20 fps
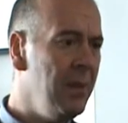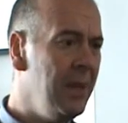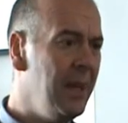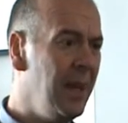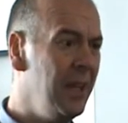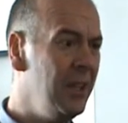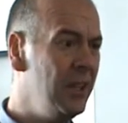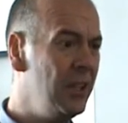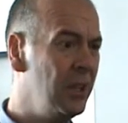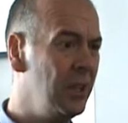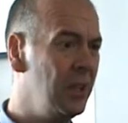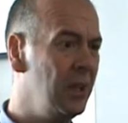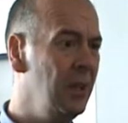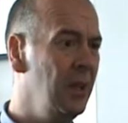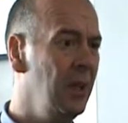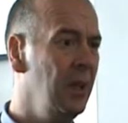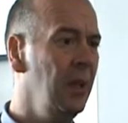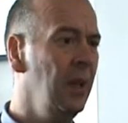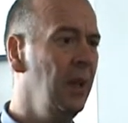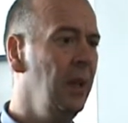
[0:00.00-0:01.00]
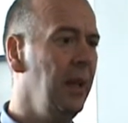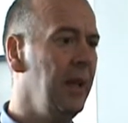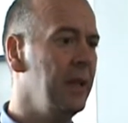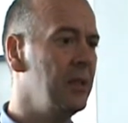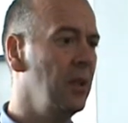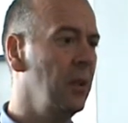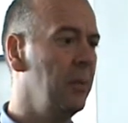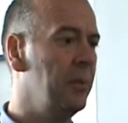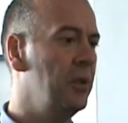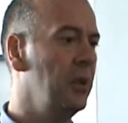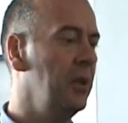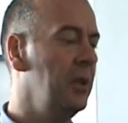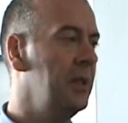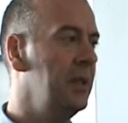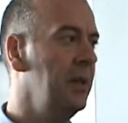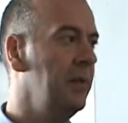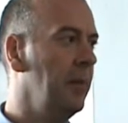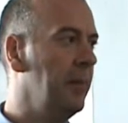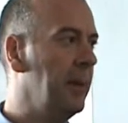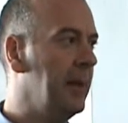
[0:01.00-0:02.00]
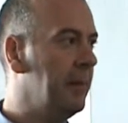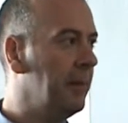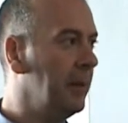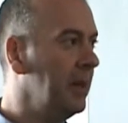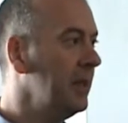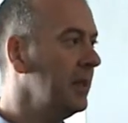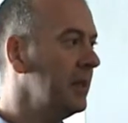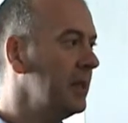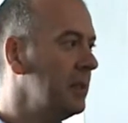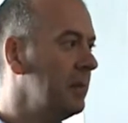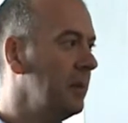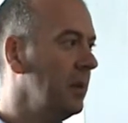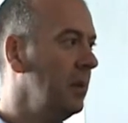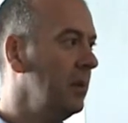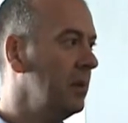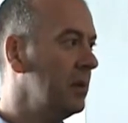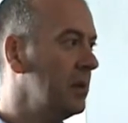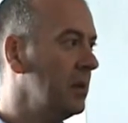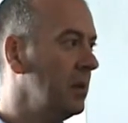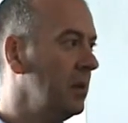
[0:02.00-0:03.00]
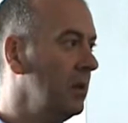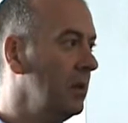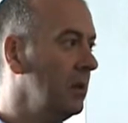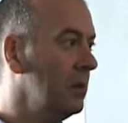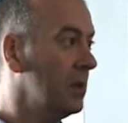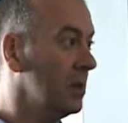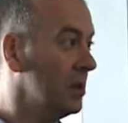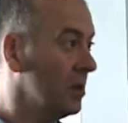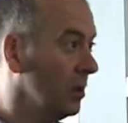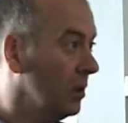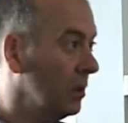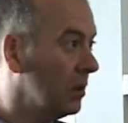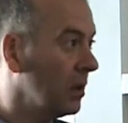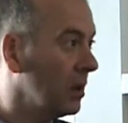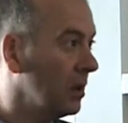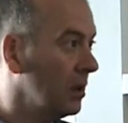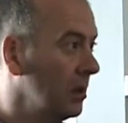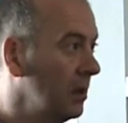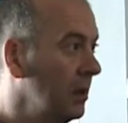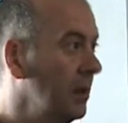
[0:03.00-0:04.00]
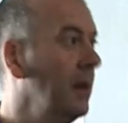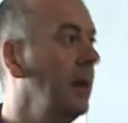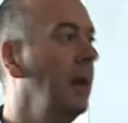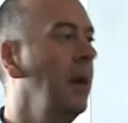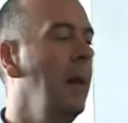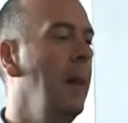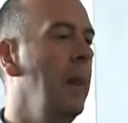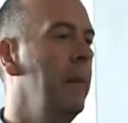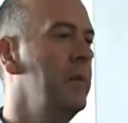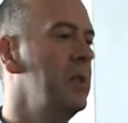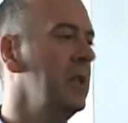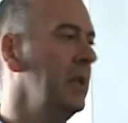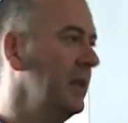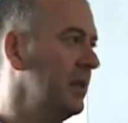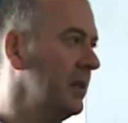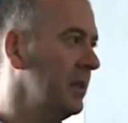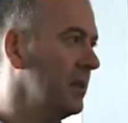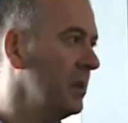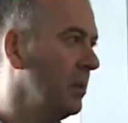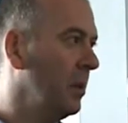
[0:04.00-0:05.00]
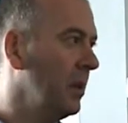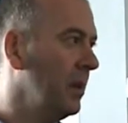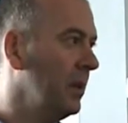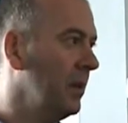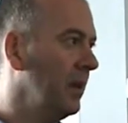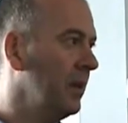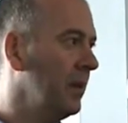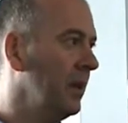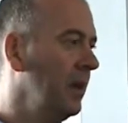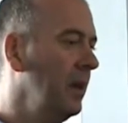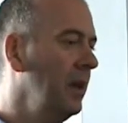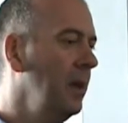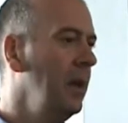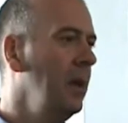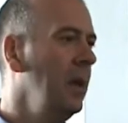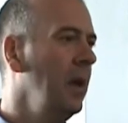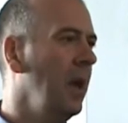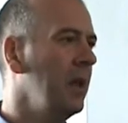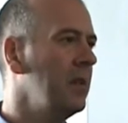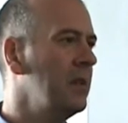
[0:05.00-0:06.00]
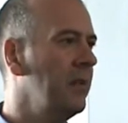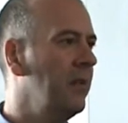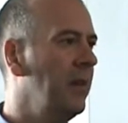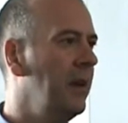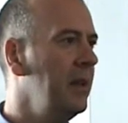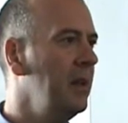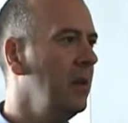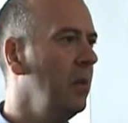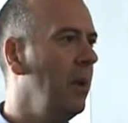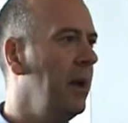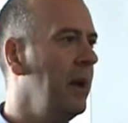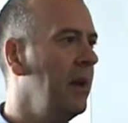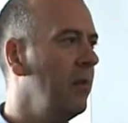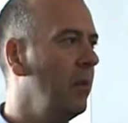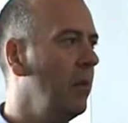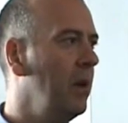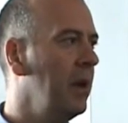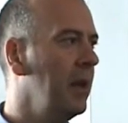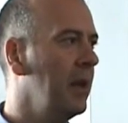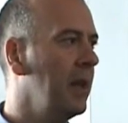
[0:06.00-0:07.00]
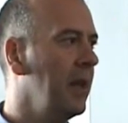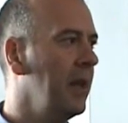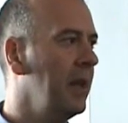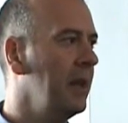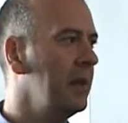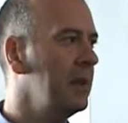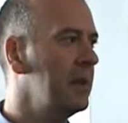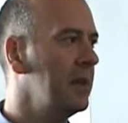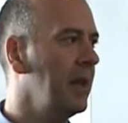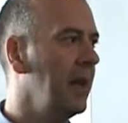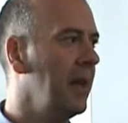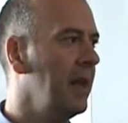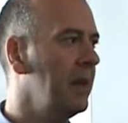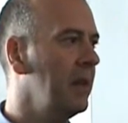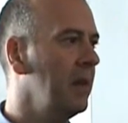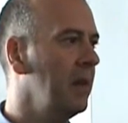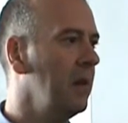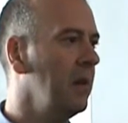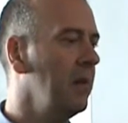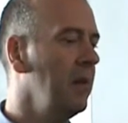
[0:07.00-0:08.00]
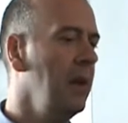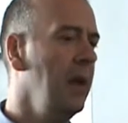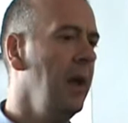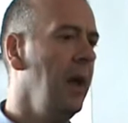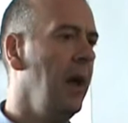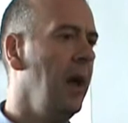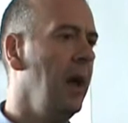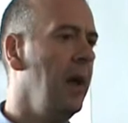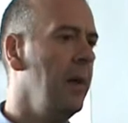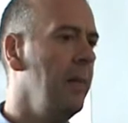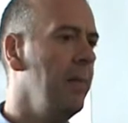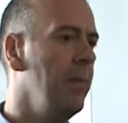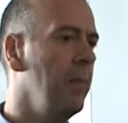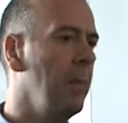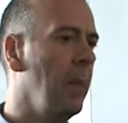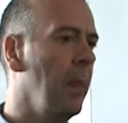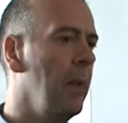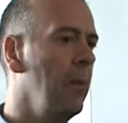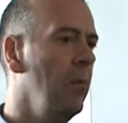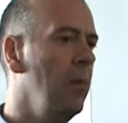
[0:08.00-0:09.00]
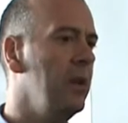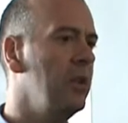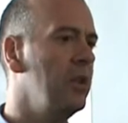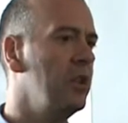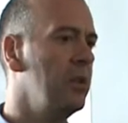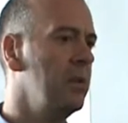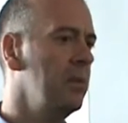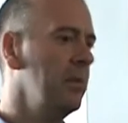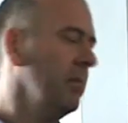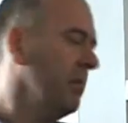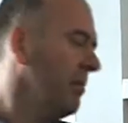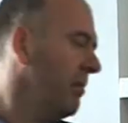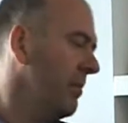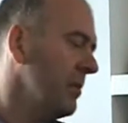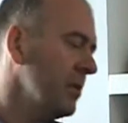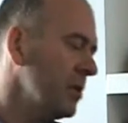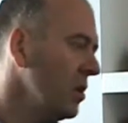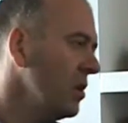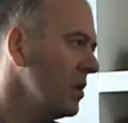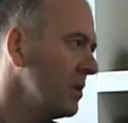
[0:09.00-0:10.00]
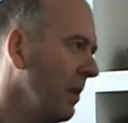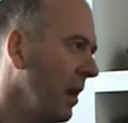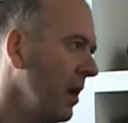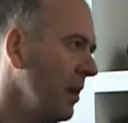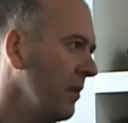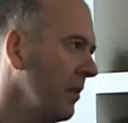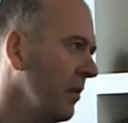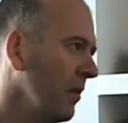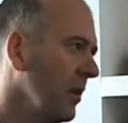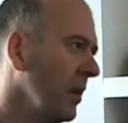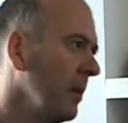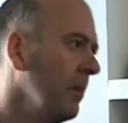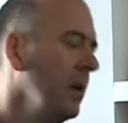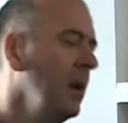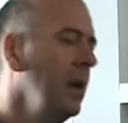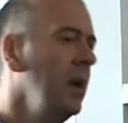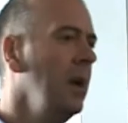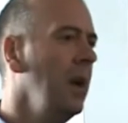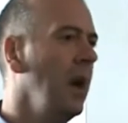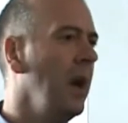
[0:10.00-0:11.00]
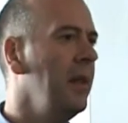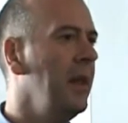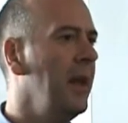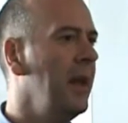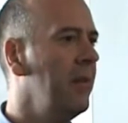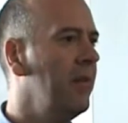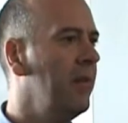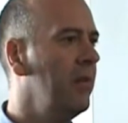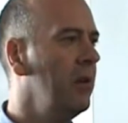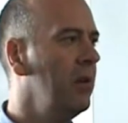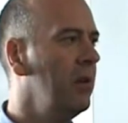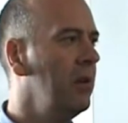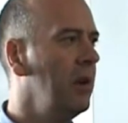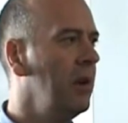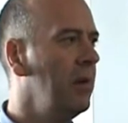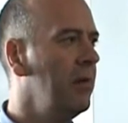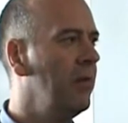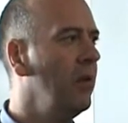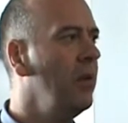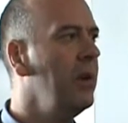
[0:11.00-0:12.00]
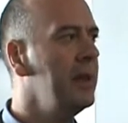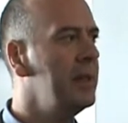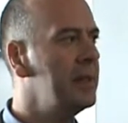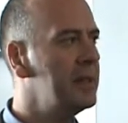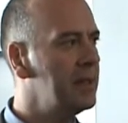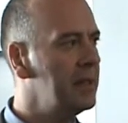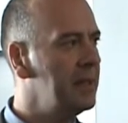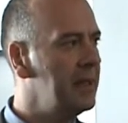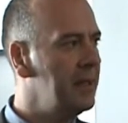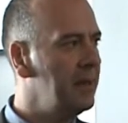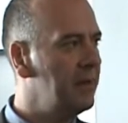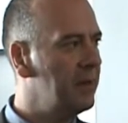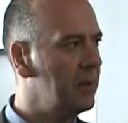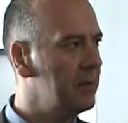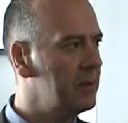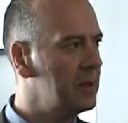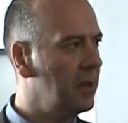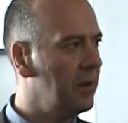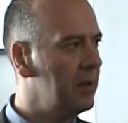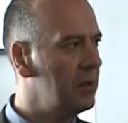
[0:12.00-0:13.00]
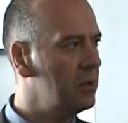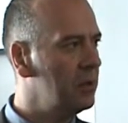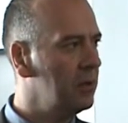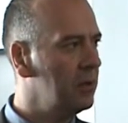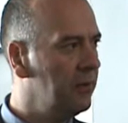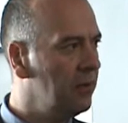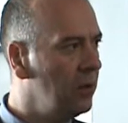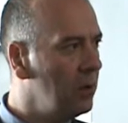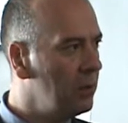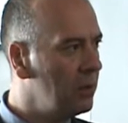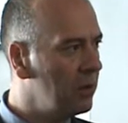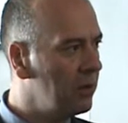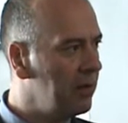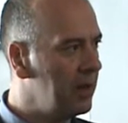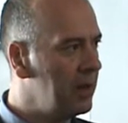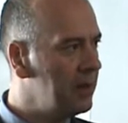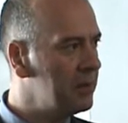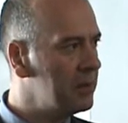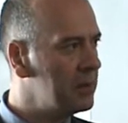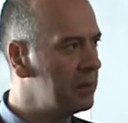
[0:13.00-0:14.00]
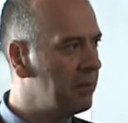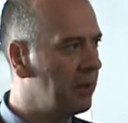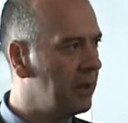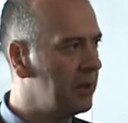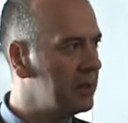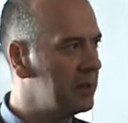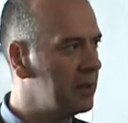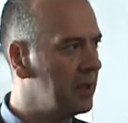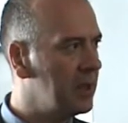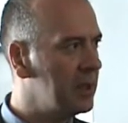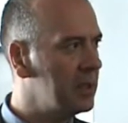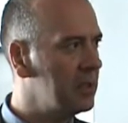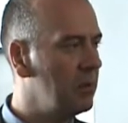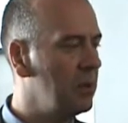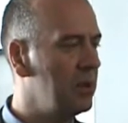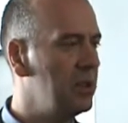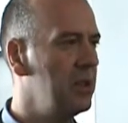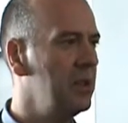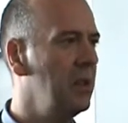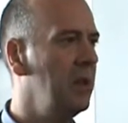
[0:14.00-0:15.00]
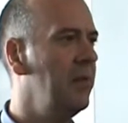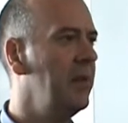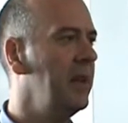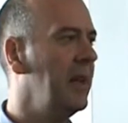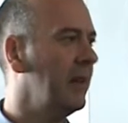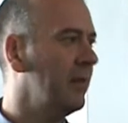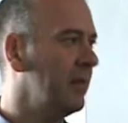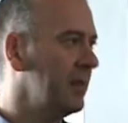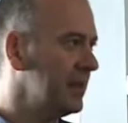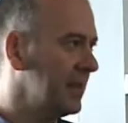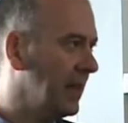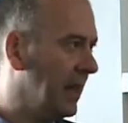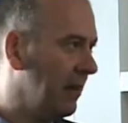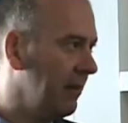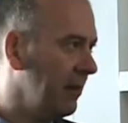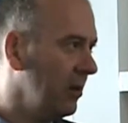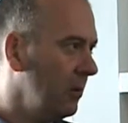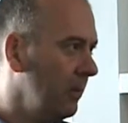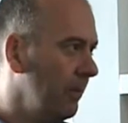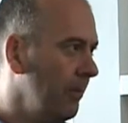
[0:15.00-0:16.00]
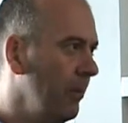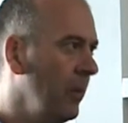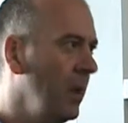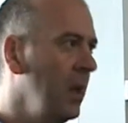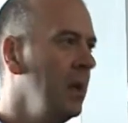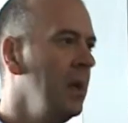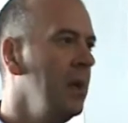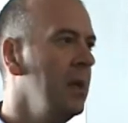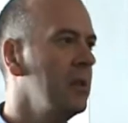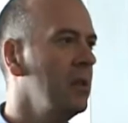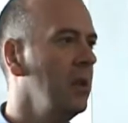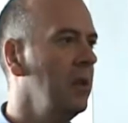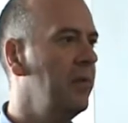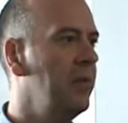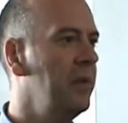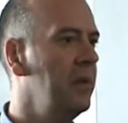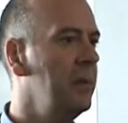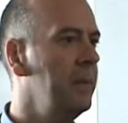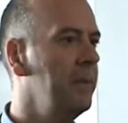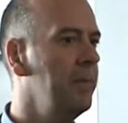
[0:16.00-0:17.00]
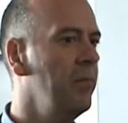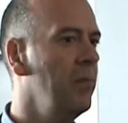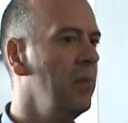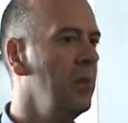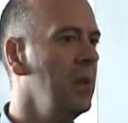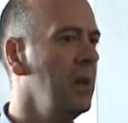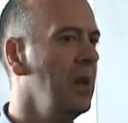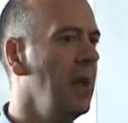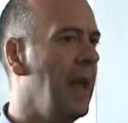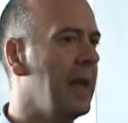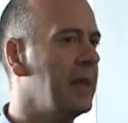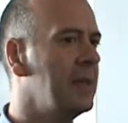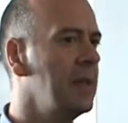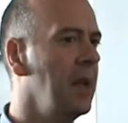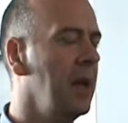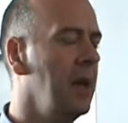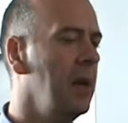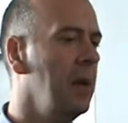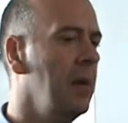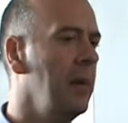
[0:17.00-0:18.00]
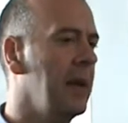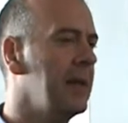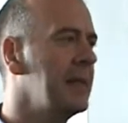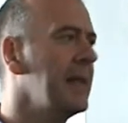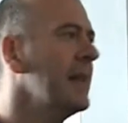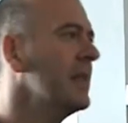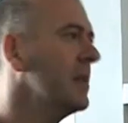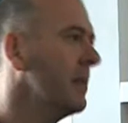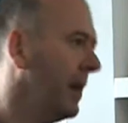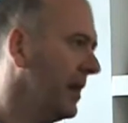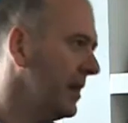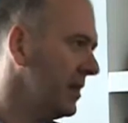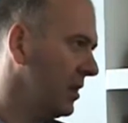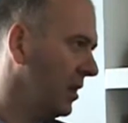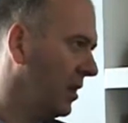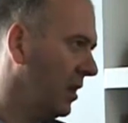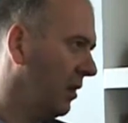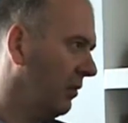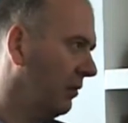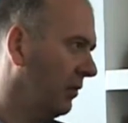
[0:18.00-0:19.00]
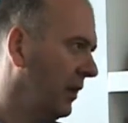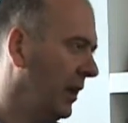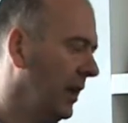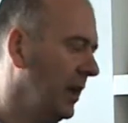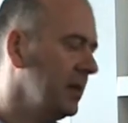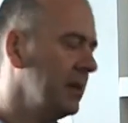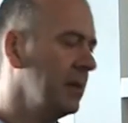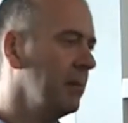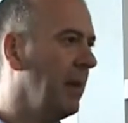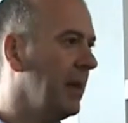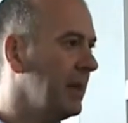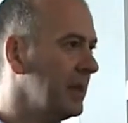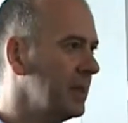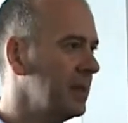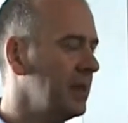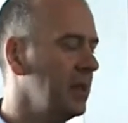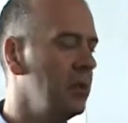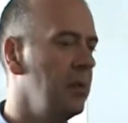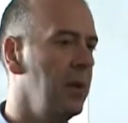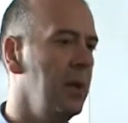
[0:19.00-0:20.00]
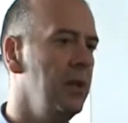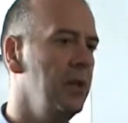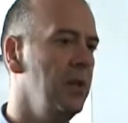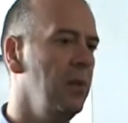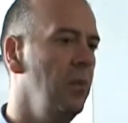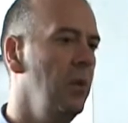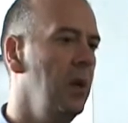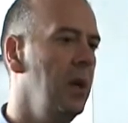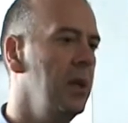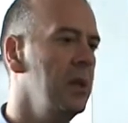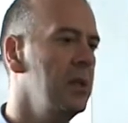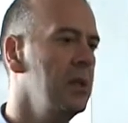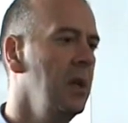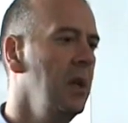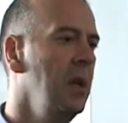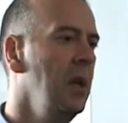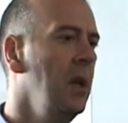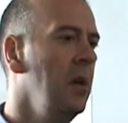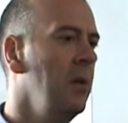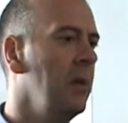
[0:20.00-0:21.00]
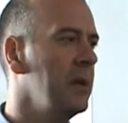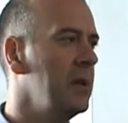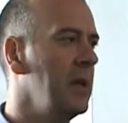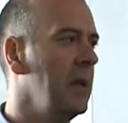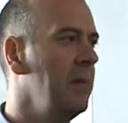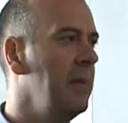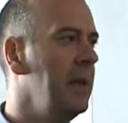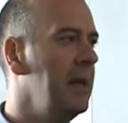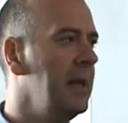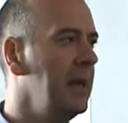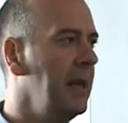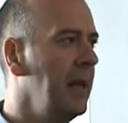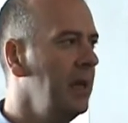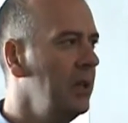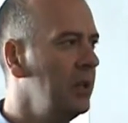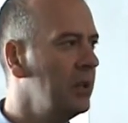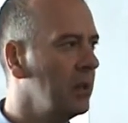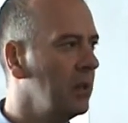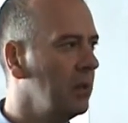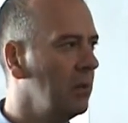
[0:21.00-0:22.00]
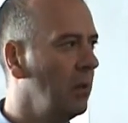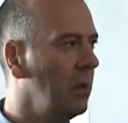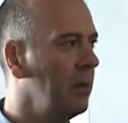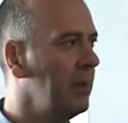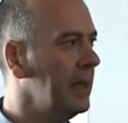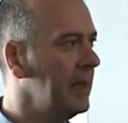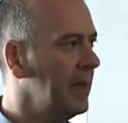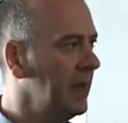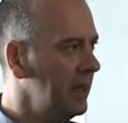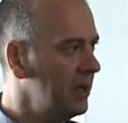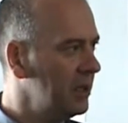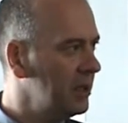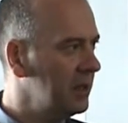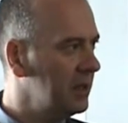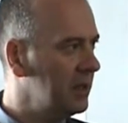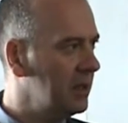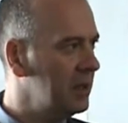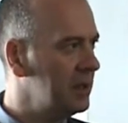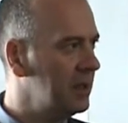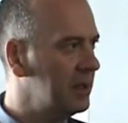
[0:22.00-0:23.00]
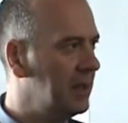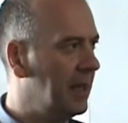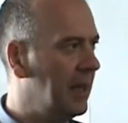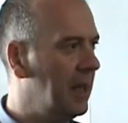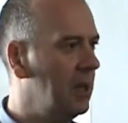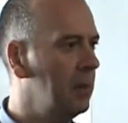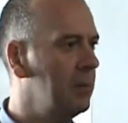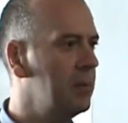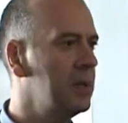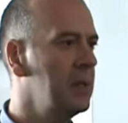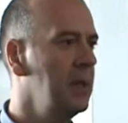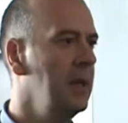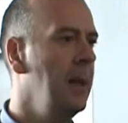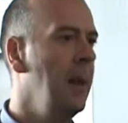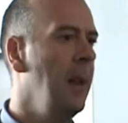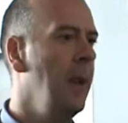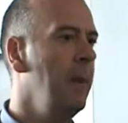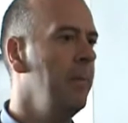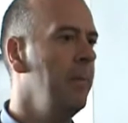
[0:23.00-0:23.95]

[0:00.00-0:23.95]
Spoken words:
Mediation is an opportunity for people in dispute to talk, to listen to one another, and to find a way of working together which suits both of them, and therefore avoids the need for them to go formal grievance process, which is often adversarial. It often exacerbates the conflict, makes the situation worse. Whereas in mediation, what mediation does is it helps